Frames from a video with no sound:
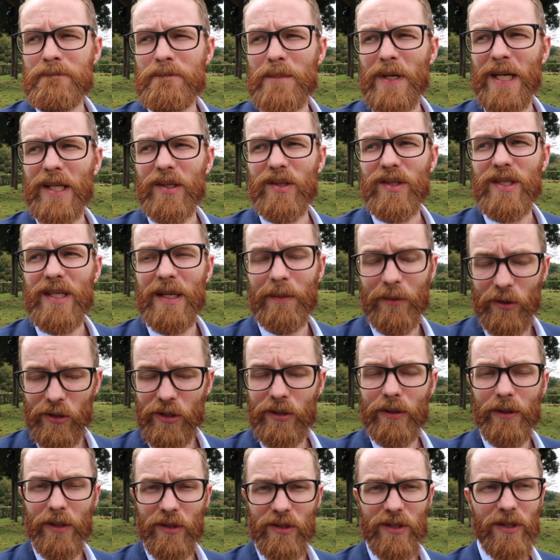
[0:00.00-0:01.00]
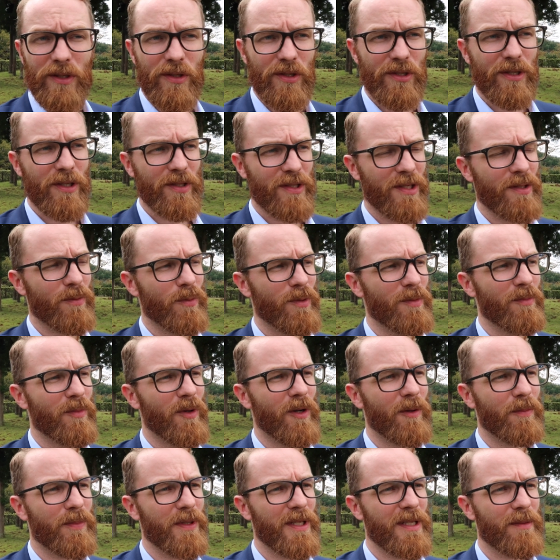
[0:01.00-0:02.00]
but let's see, I'm curious to discuss this with
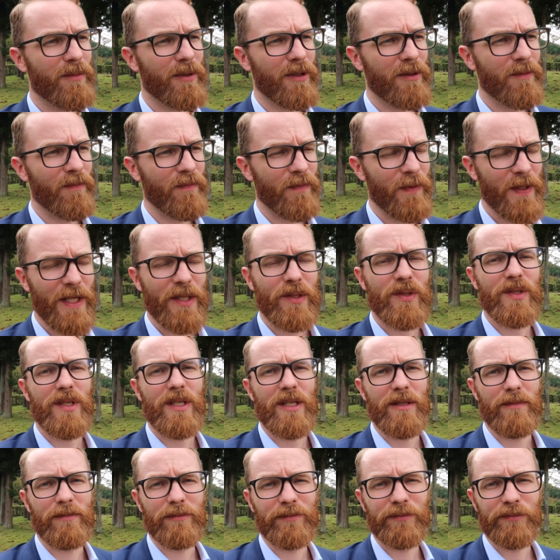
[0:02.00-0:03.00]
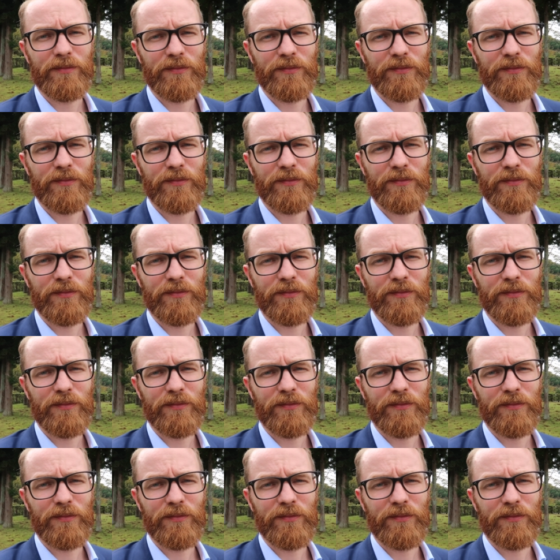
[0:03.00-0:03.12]
more people. Let's see.